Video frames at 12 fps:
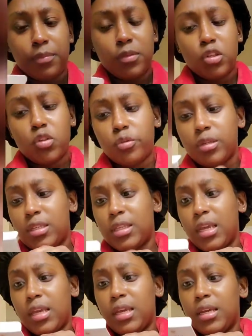This one
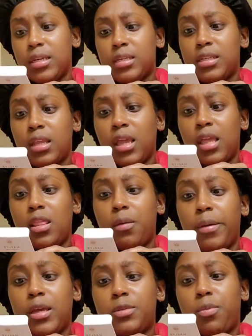says, "The
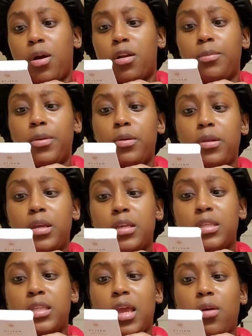best part of beauty
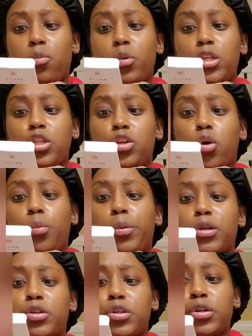is that which no
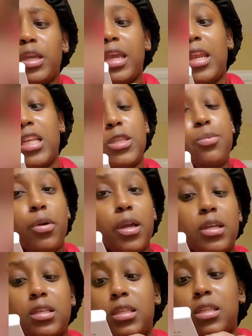picture can
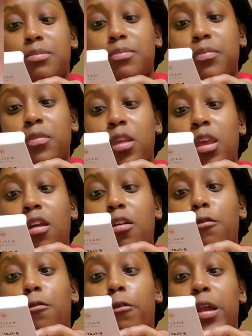express.
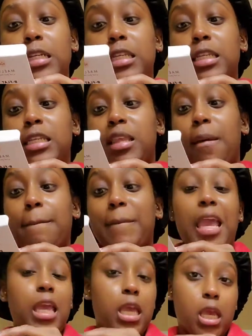Francis
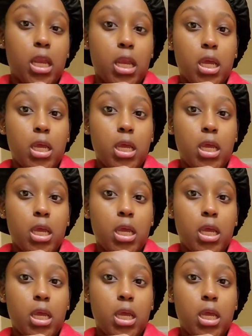Bacon."